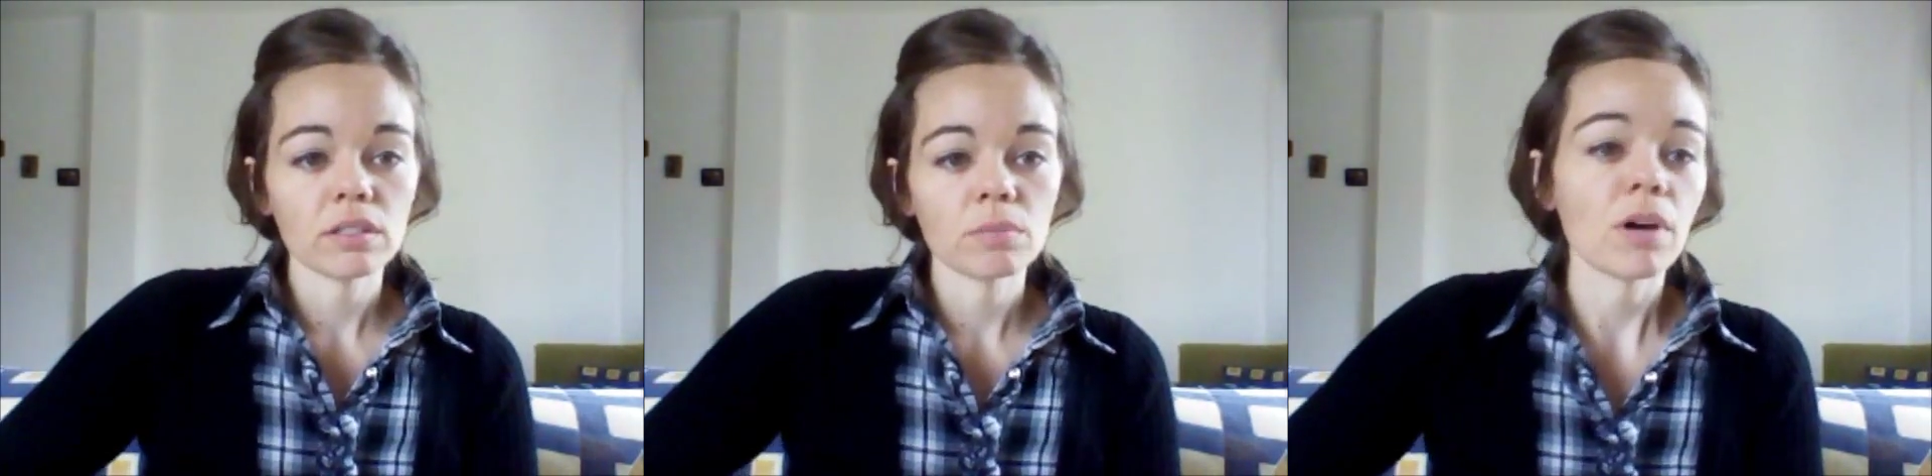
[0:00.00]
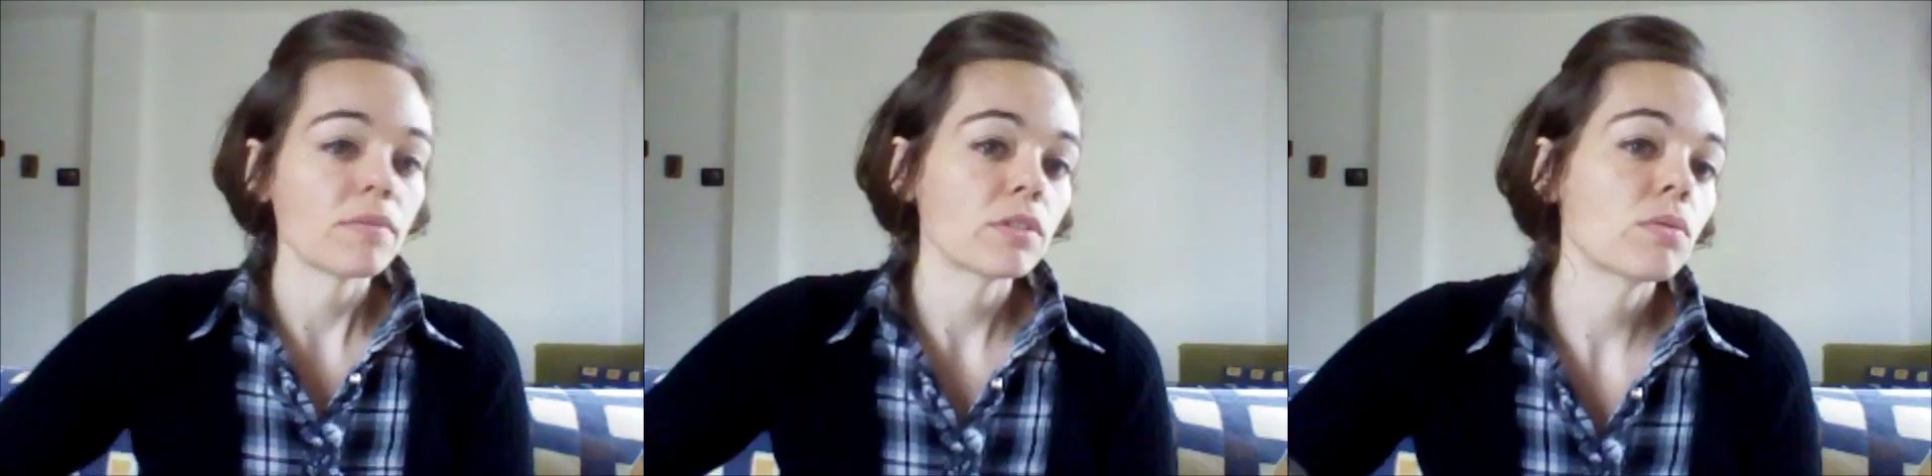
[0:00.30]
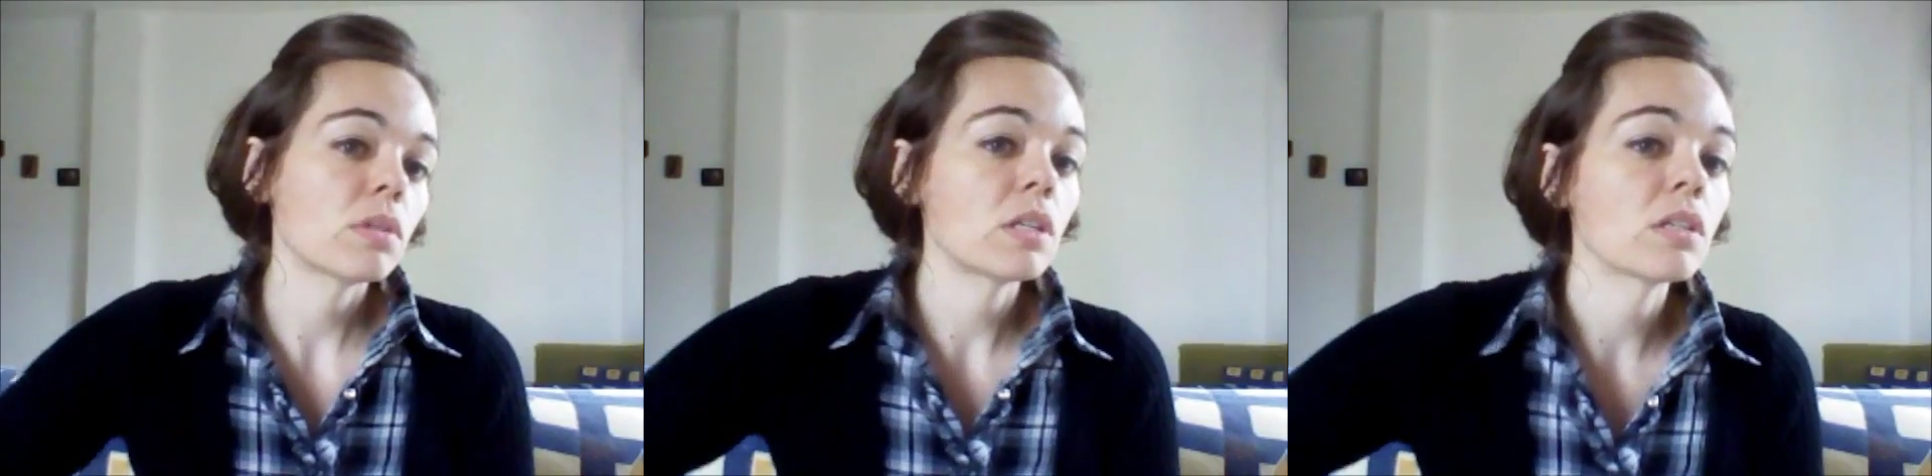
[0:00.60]
a private
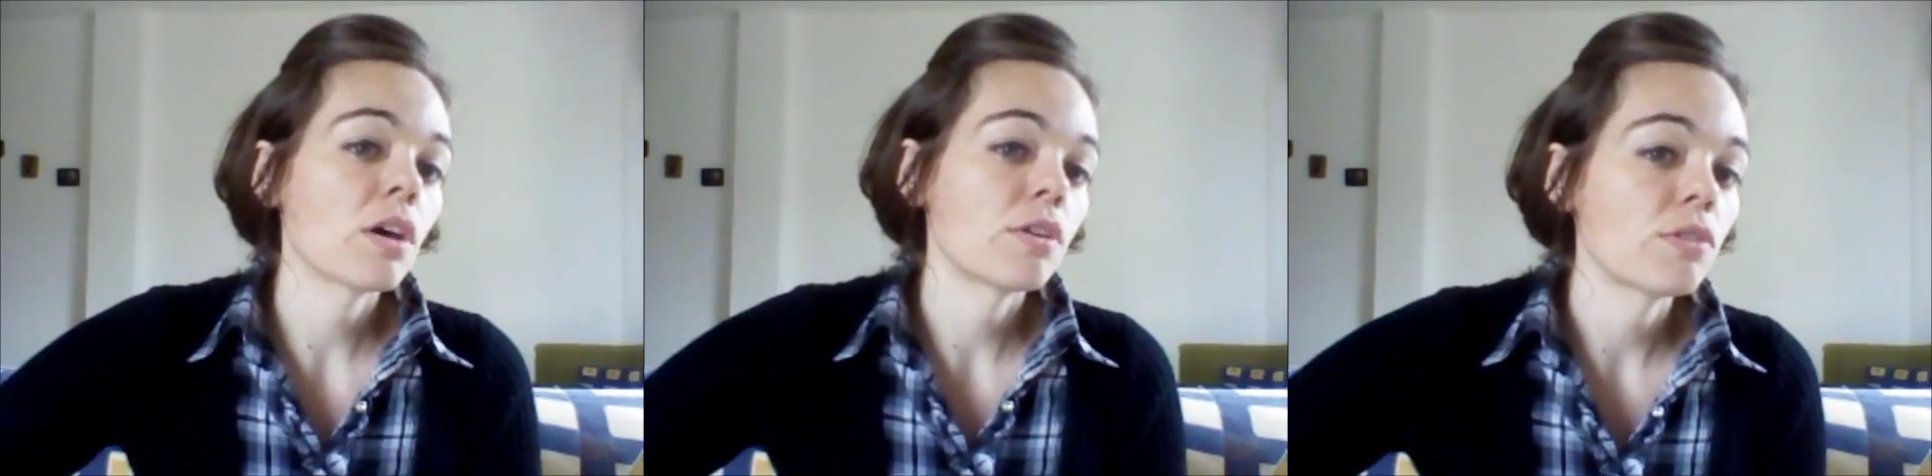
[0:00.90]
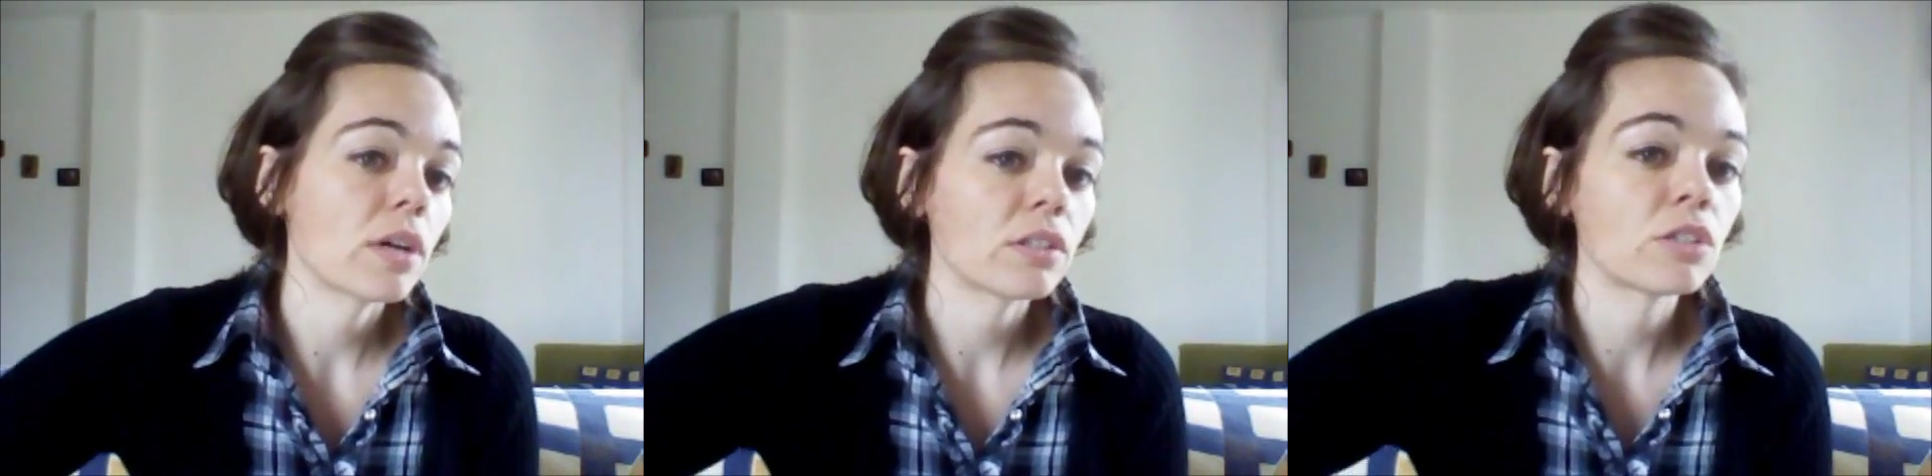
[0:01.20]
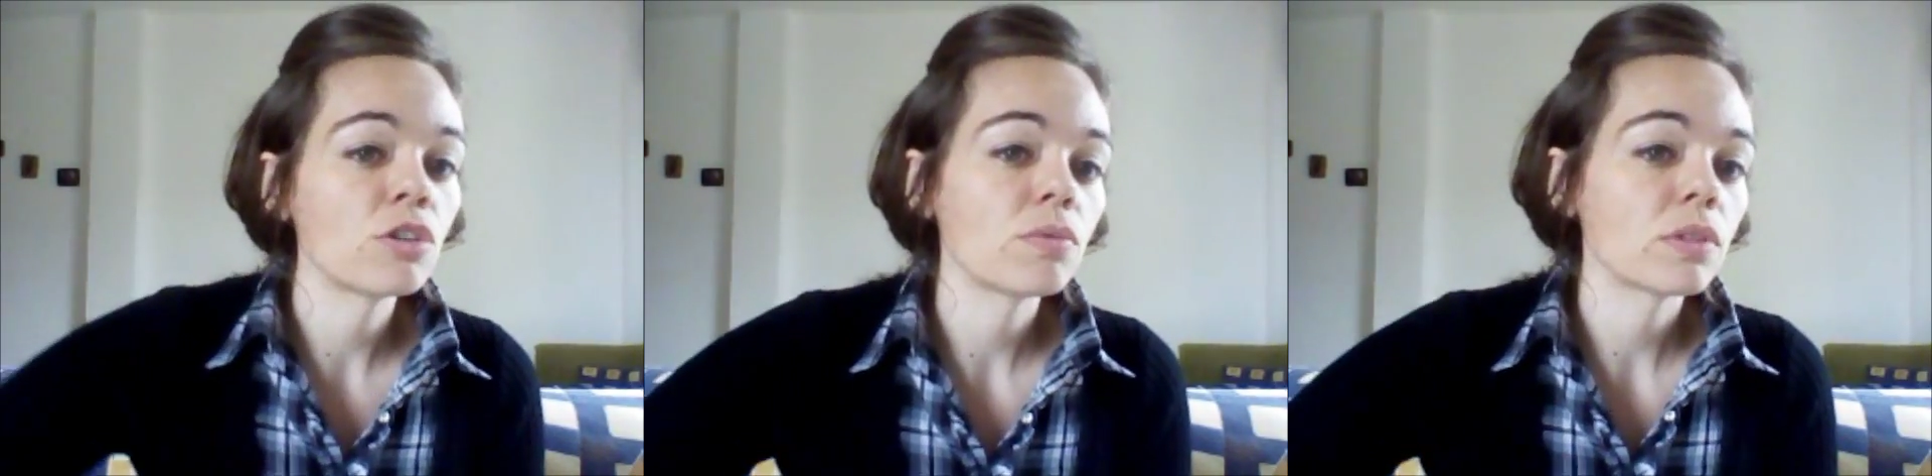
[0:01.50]
school that does contracts
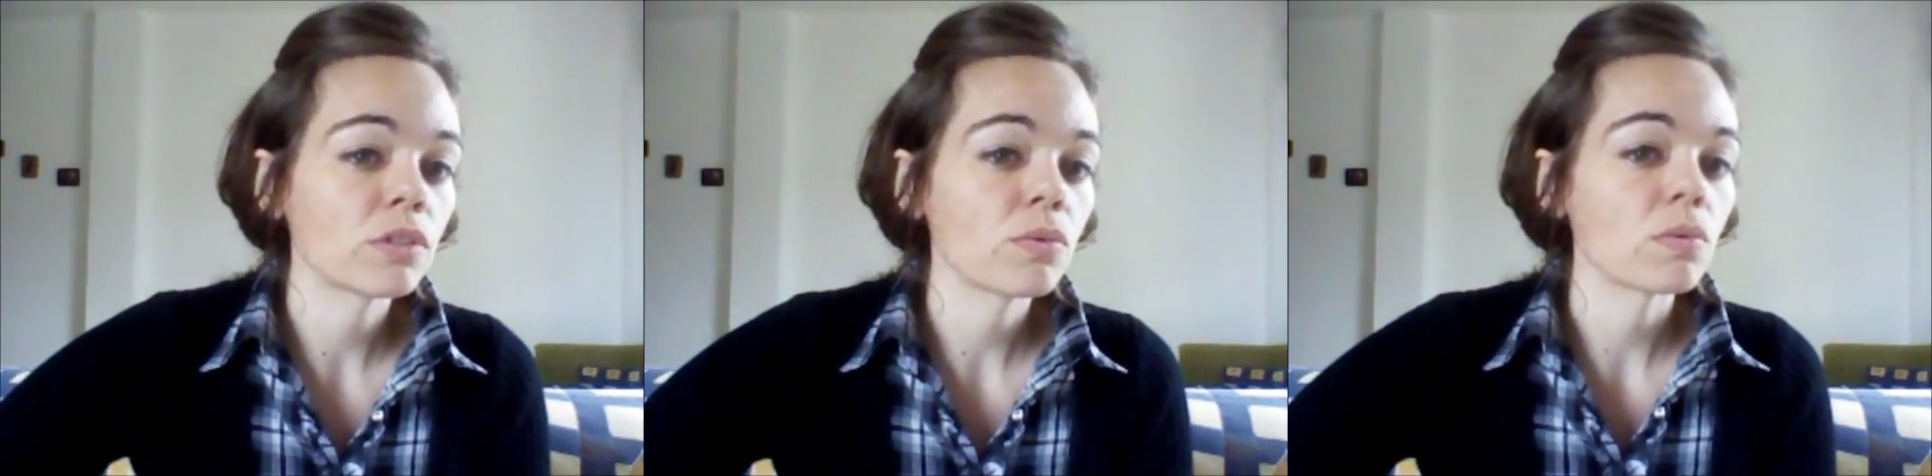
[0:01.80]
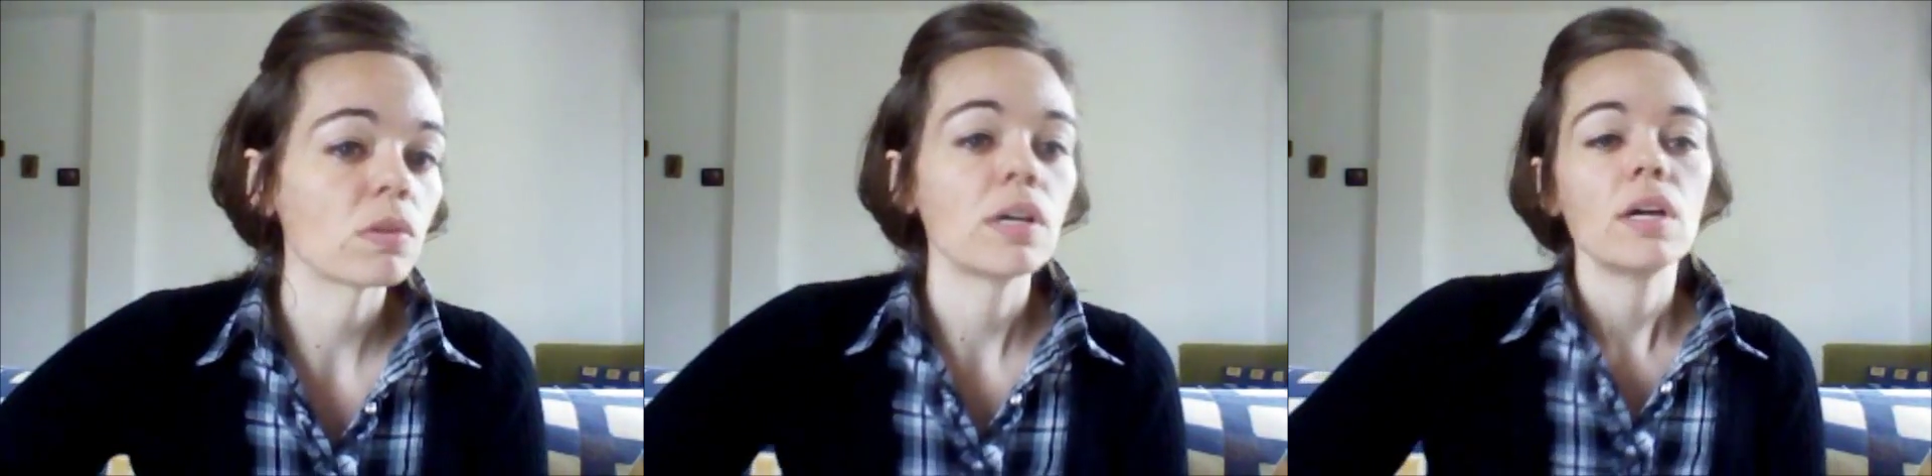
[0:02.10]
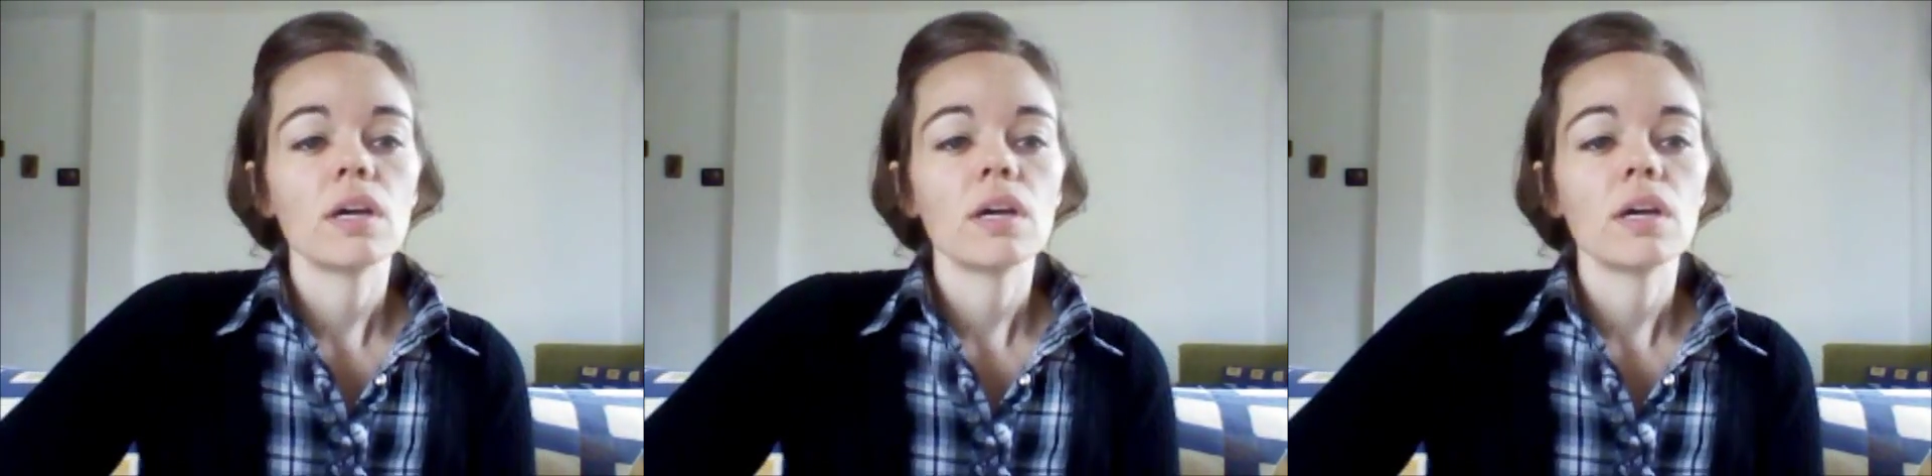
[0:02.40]
to a school,